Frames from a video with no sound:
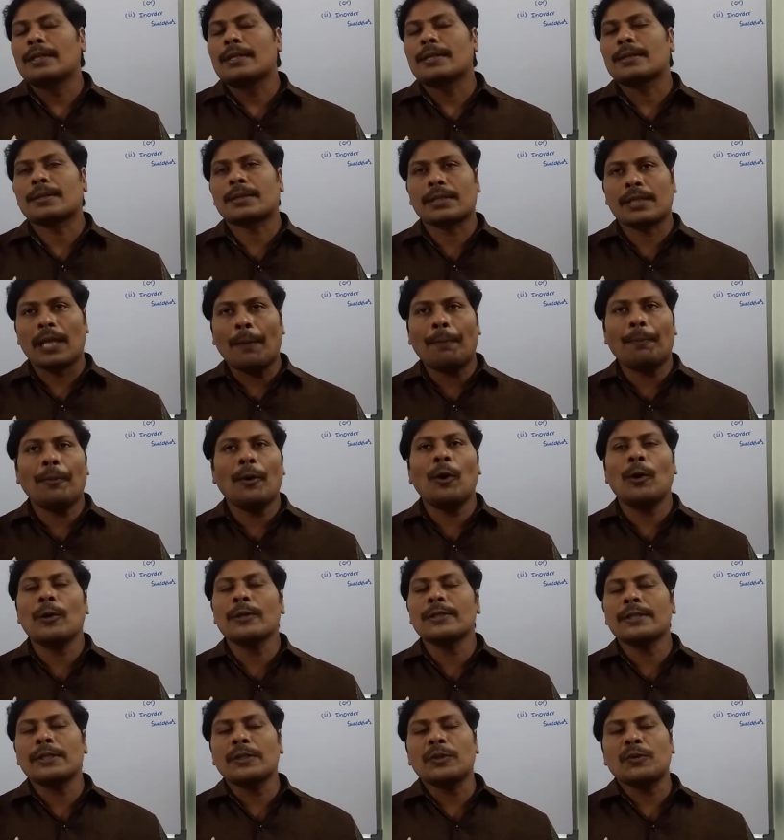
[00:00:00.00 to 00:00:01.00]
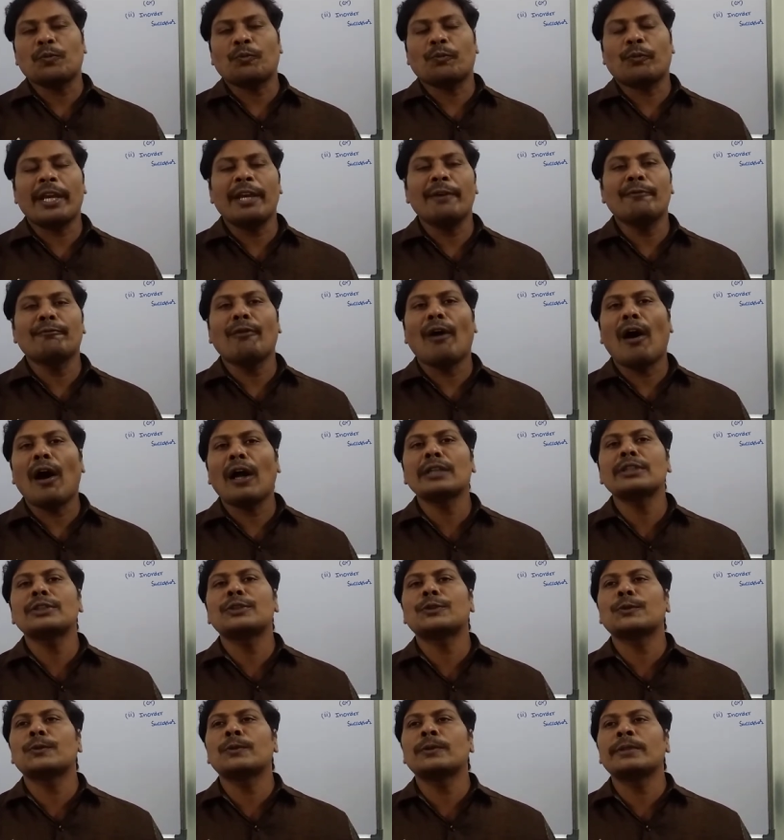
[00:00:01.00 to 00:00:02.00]
suppose we
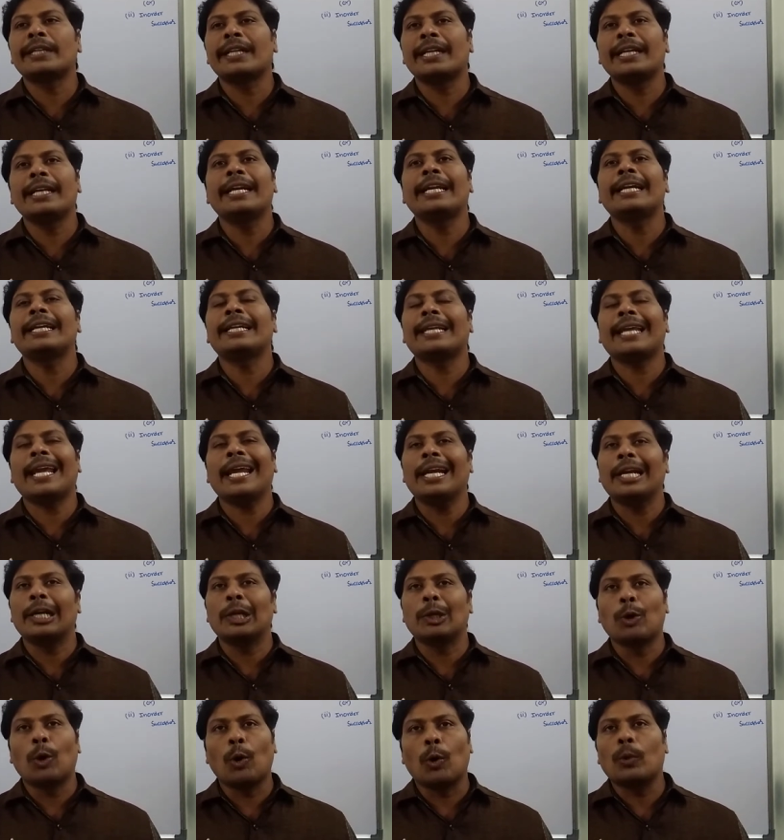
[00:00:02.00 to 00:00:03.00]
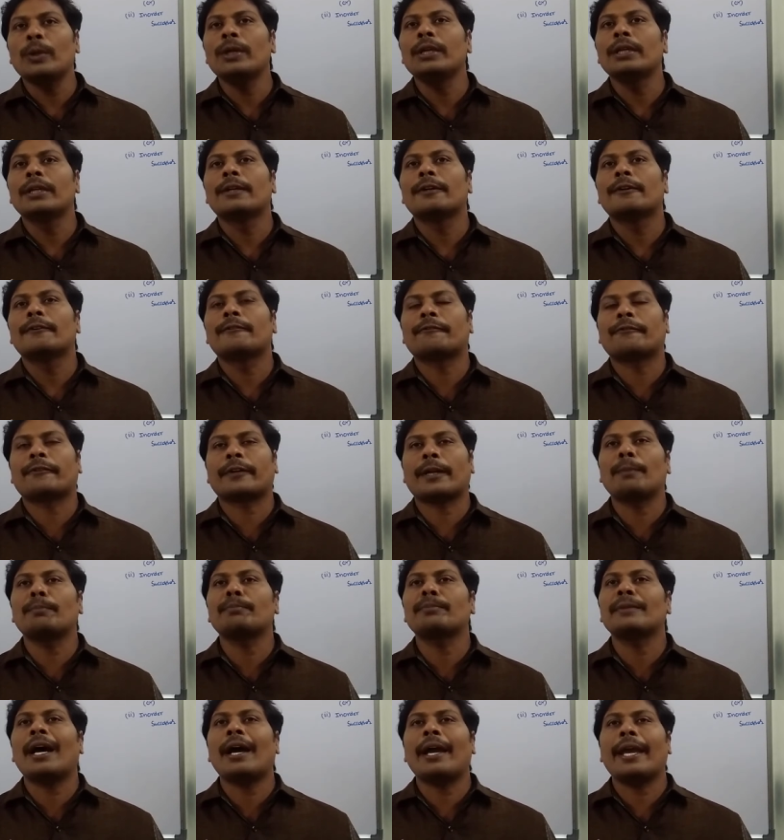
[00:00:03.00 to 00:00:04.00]
want to delete a node
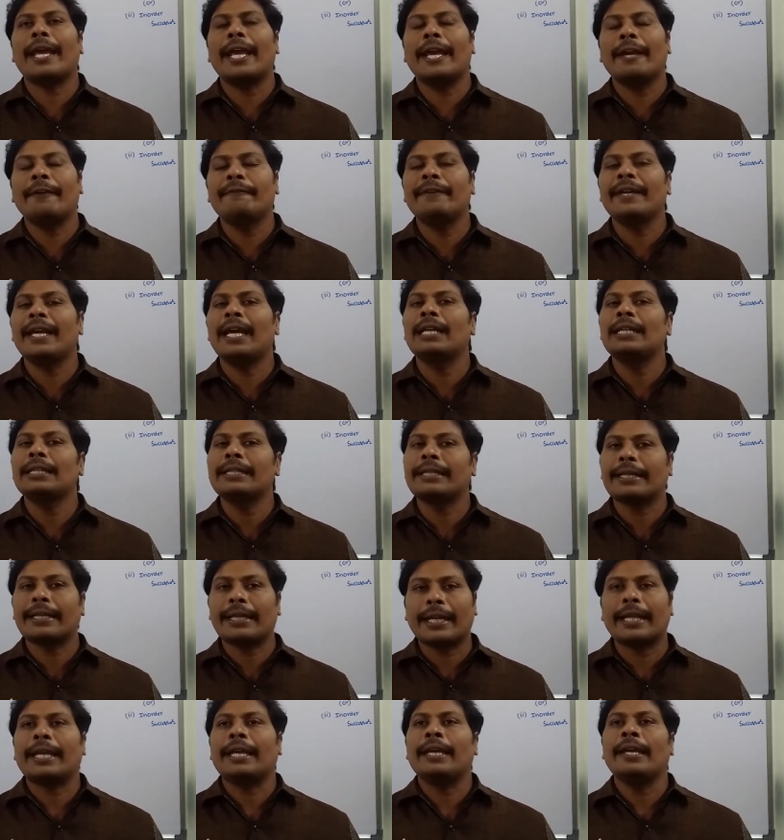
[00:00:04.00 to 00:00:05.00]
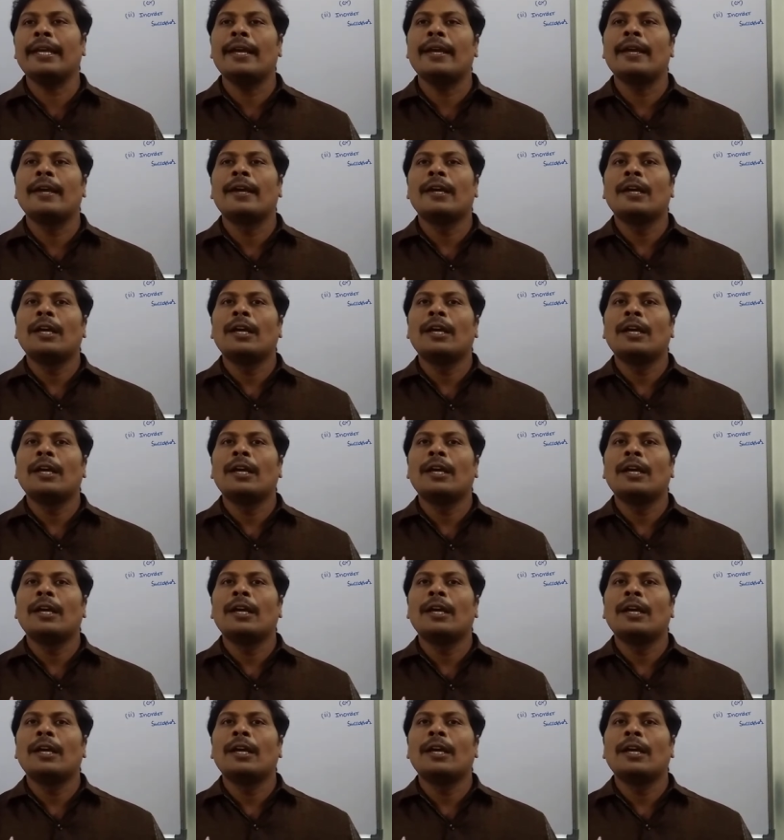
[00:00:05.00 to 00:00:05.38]
from the A V L tree.